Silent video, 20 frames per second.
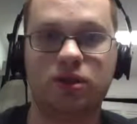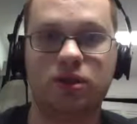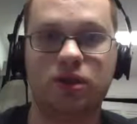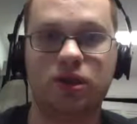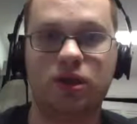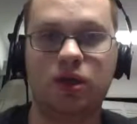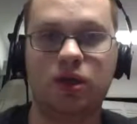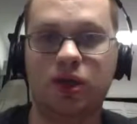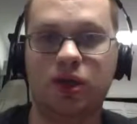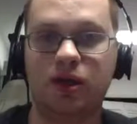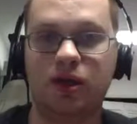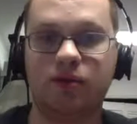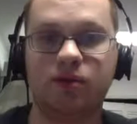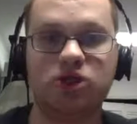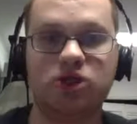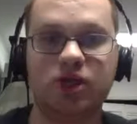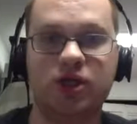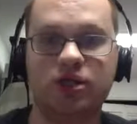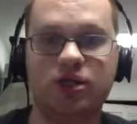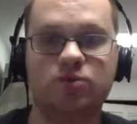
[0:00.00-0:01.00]
And there were
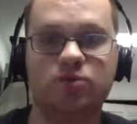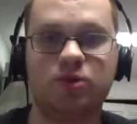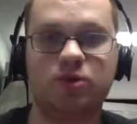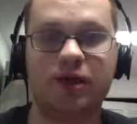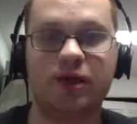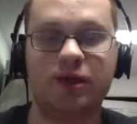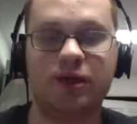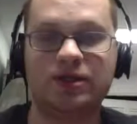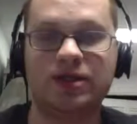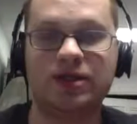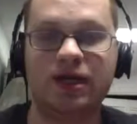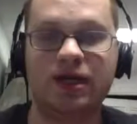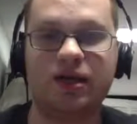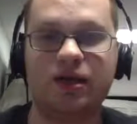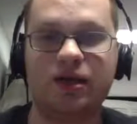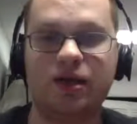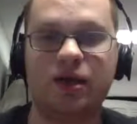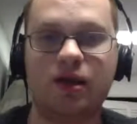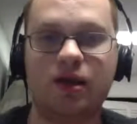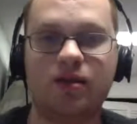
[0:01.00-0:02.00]
chances where, like, second
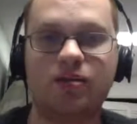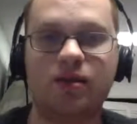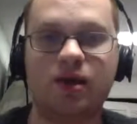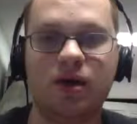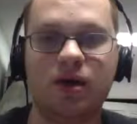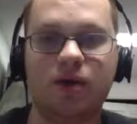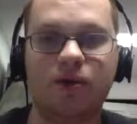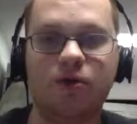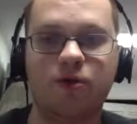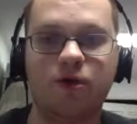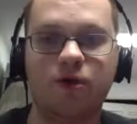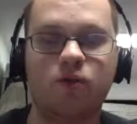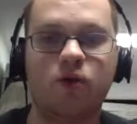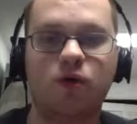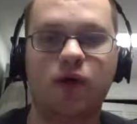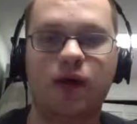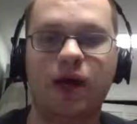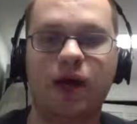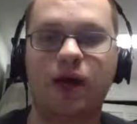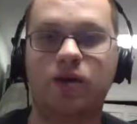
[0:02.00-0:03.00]
inning, had a man on third, 1
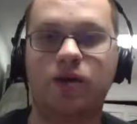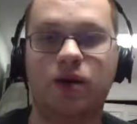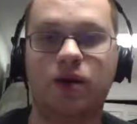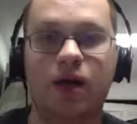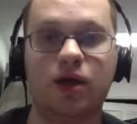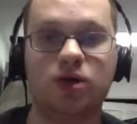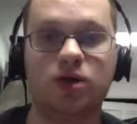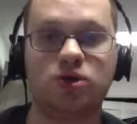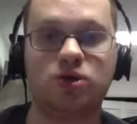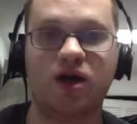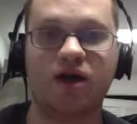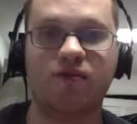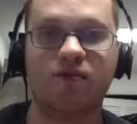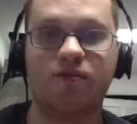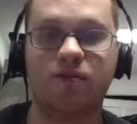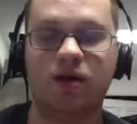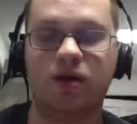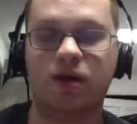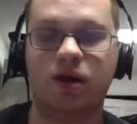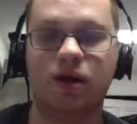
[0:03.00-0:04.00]
out, can't drive
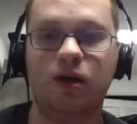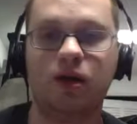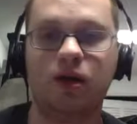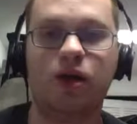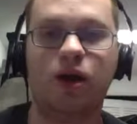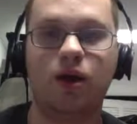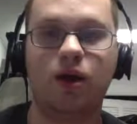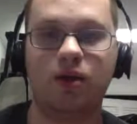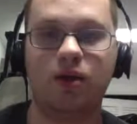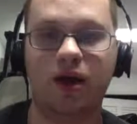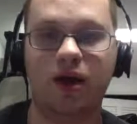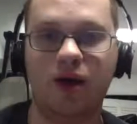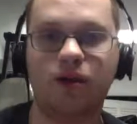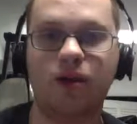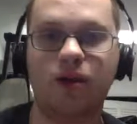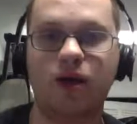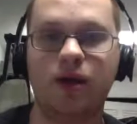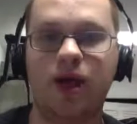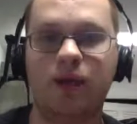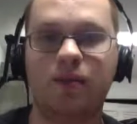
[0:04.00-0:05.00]
him in. Later in
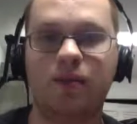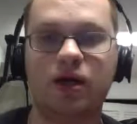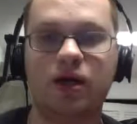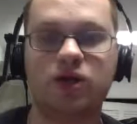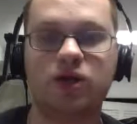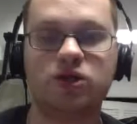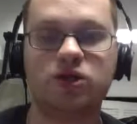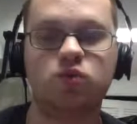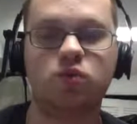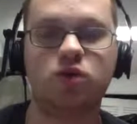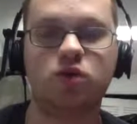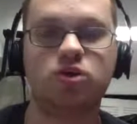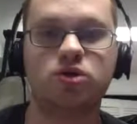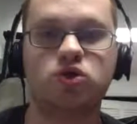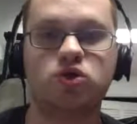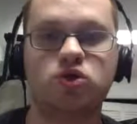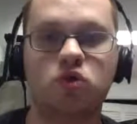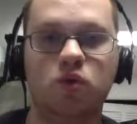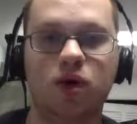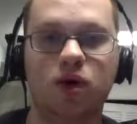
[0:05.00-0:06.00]
the game against Wood,
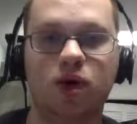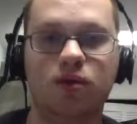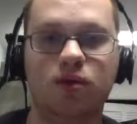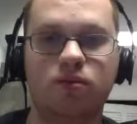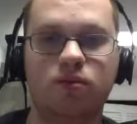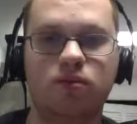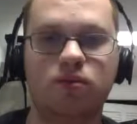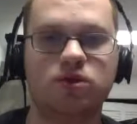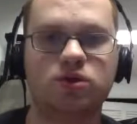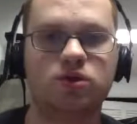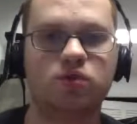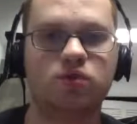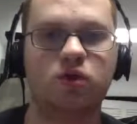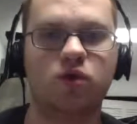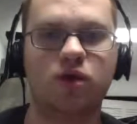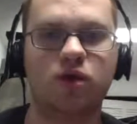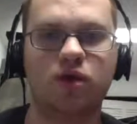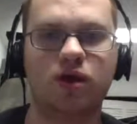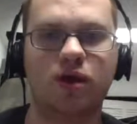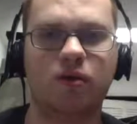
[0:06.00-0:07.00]
2 on, was it Wood?
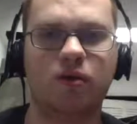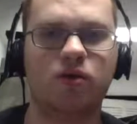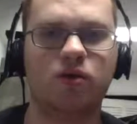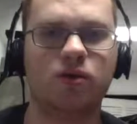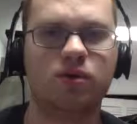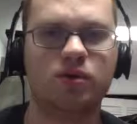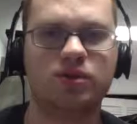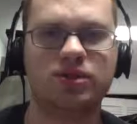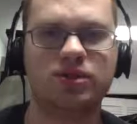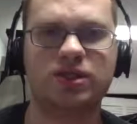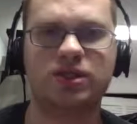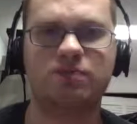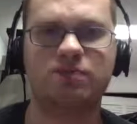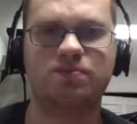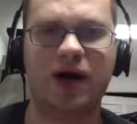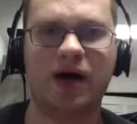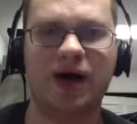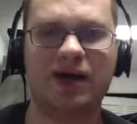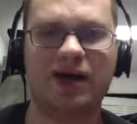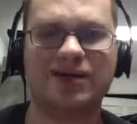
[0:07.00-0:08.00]
No, it was in
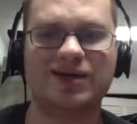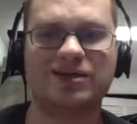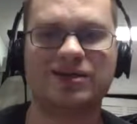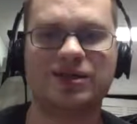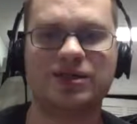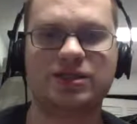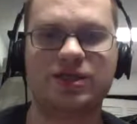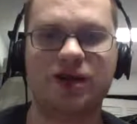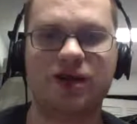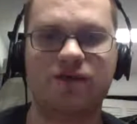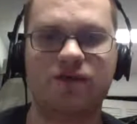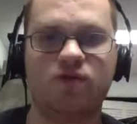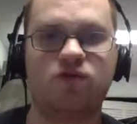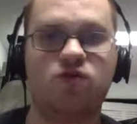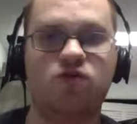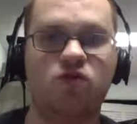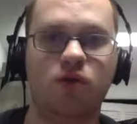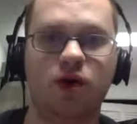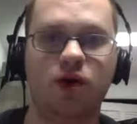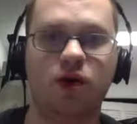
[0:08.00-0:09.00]
Baez in the 7th,
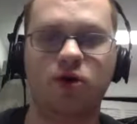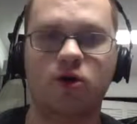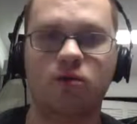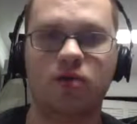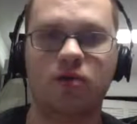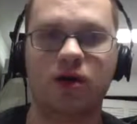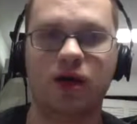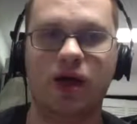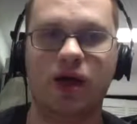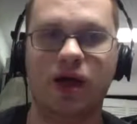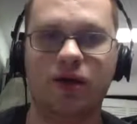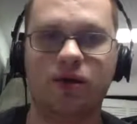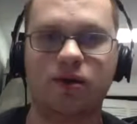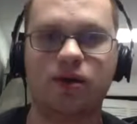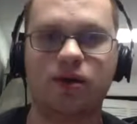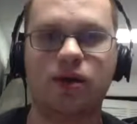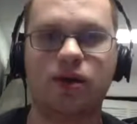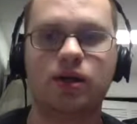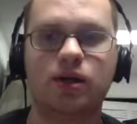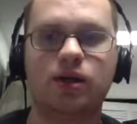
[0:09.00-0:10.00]
2 on, nobody out,
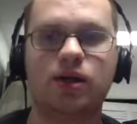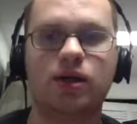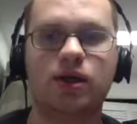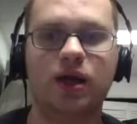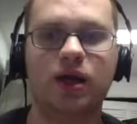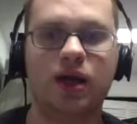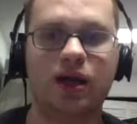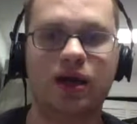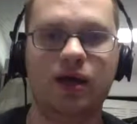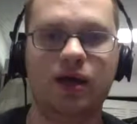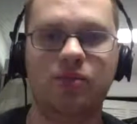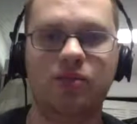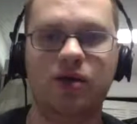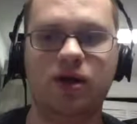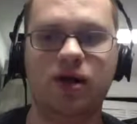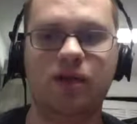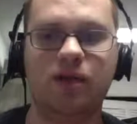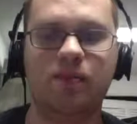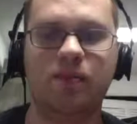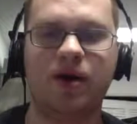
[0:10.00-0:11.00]
can't get
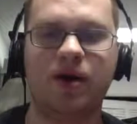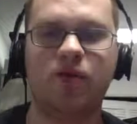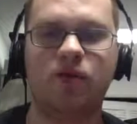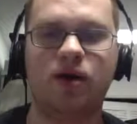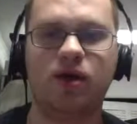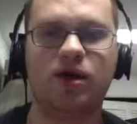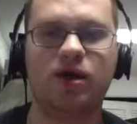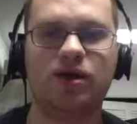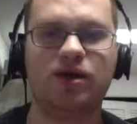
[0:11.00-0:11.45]
anybody in. By the way,